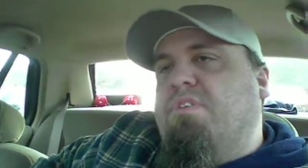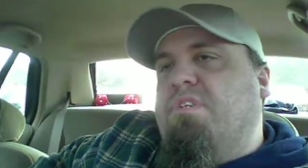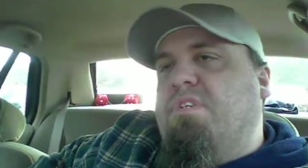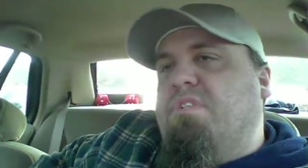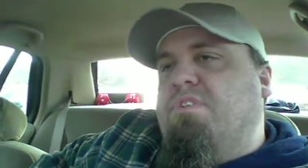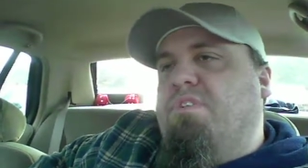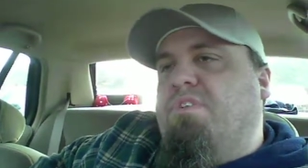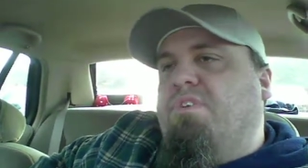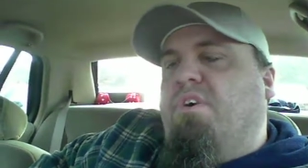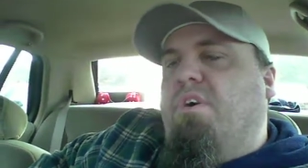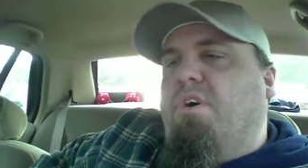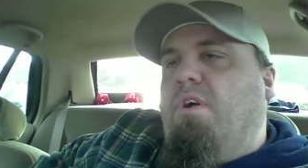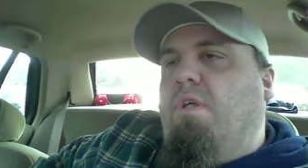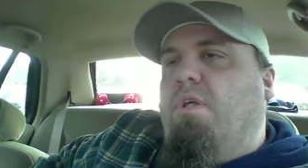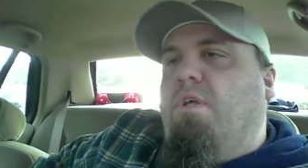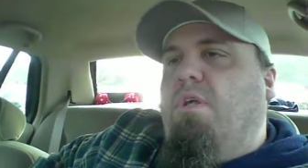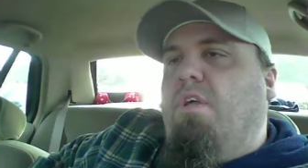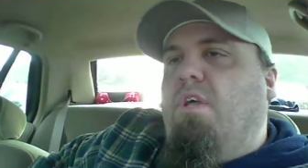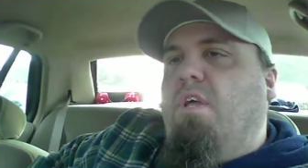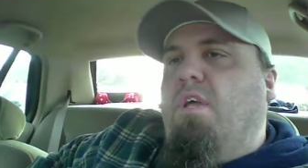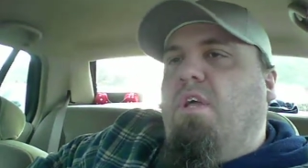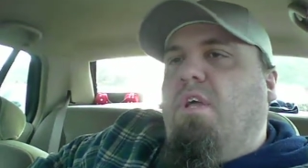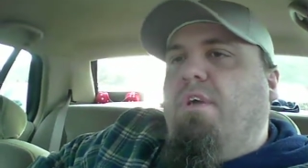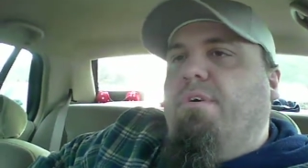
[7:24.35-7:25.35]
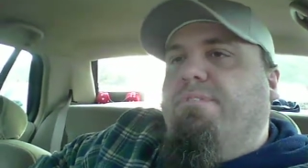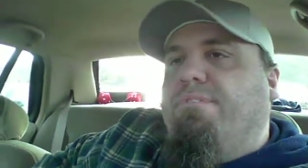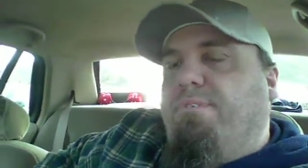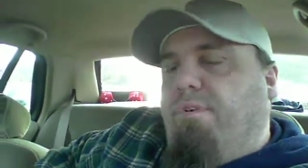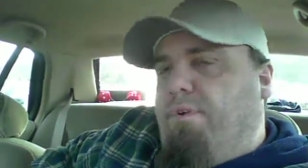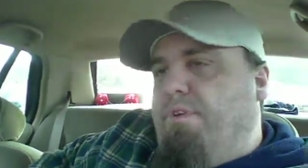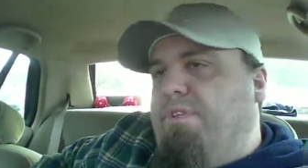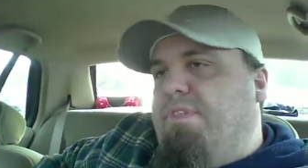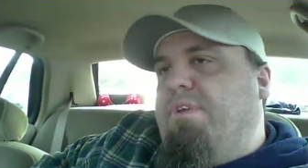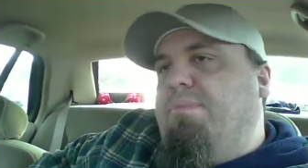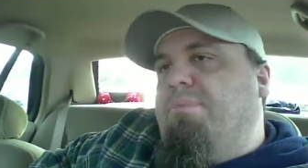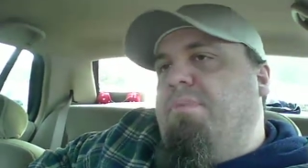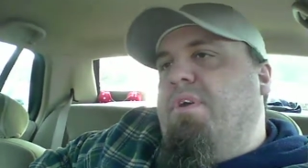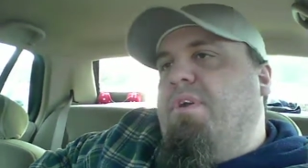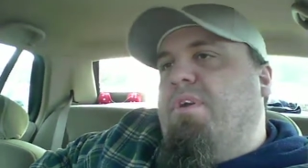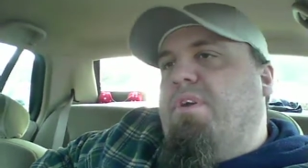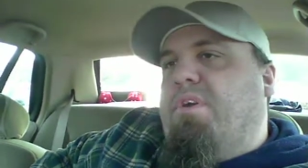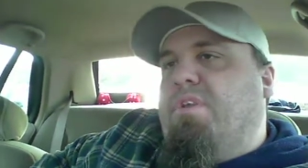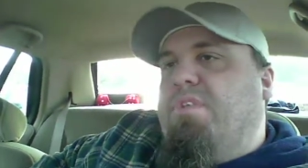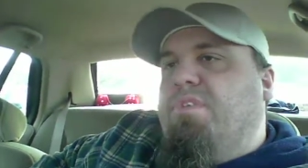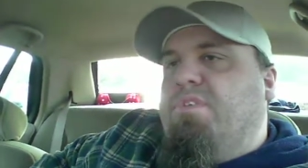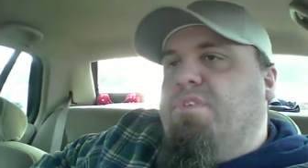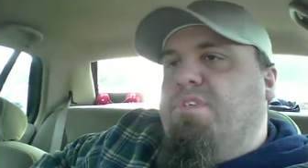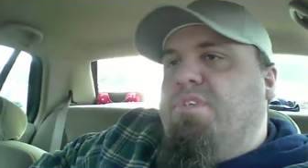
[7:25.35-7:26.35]
Legion hall for the
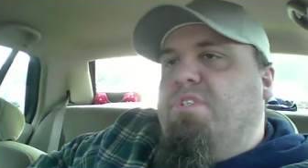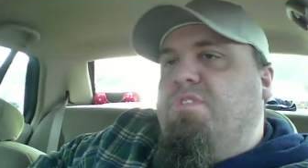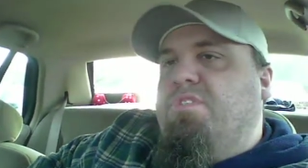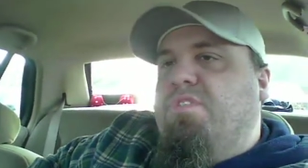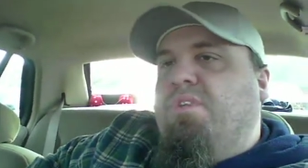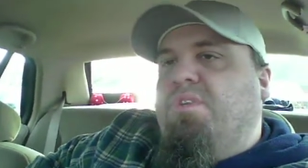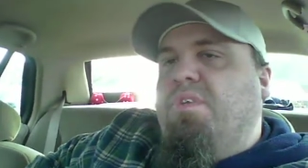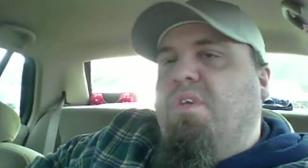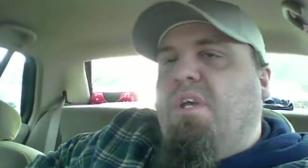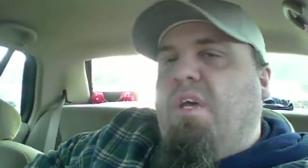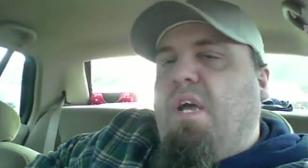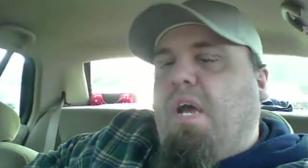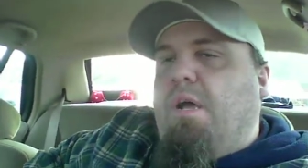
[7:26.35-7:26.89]
American Legion.